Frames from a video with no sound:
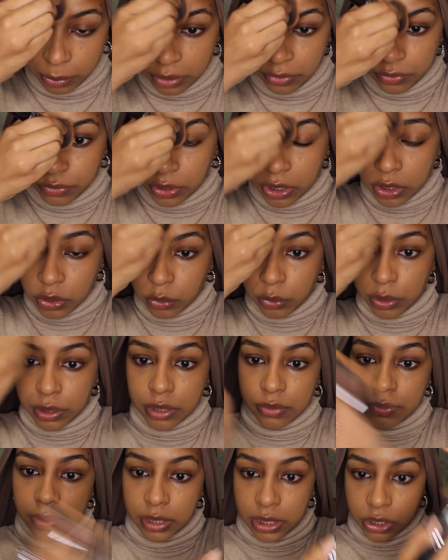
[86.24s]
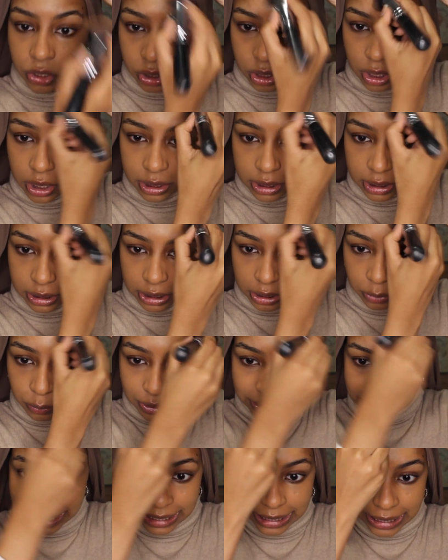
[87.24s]
of my friends was wearing this foundation and her skin
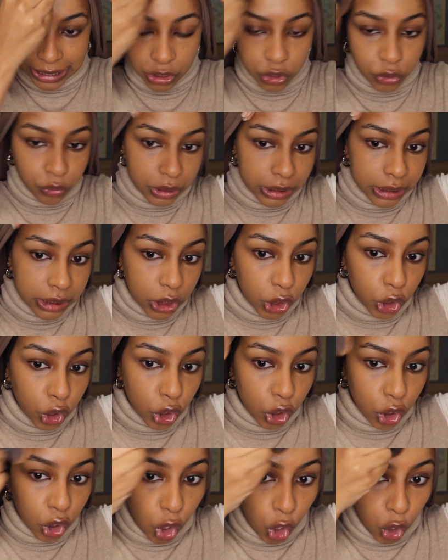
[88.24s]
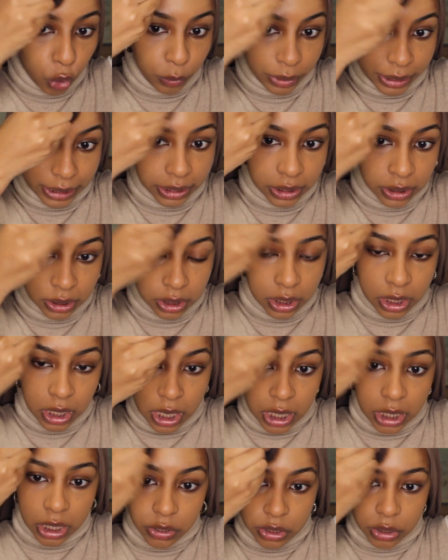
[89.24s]
was literally glowing.
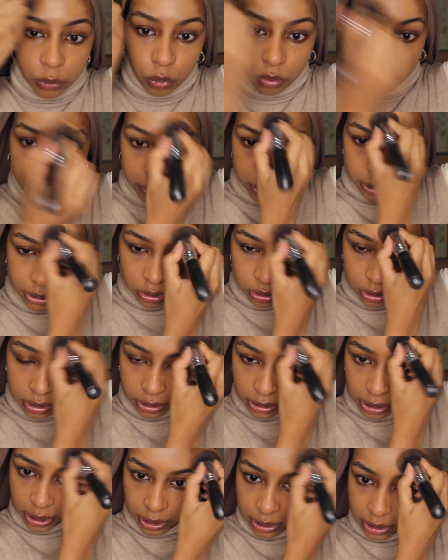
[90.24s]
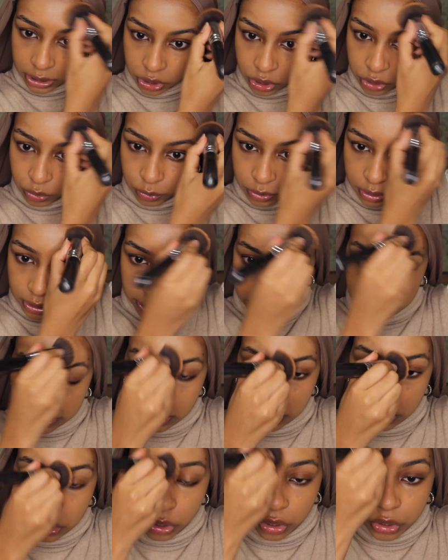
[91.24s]
I was like, what foundation is that? And she was like,
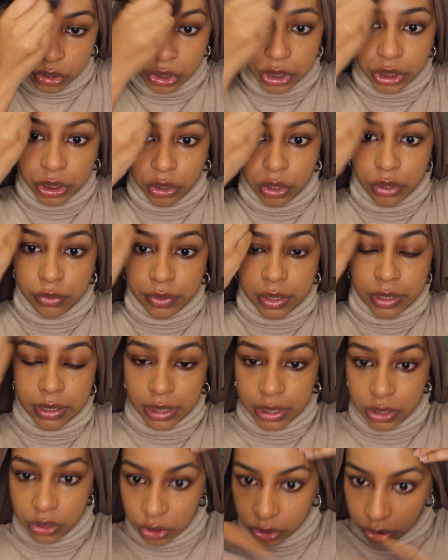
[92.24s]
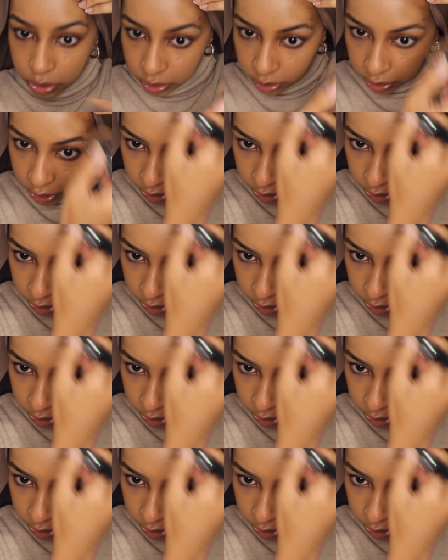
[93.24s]
it's the NARS Sheer Glow foundation.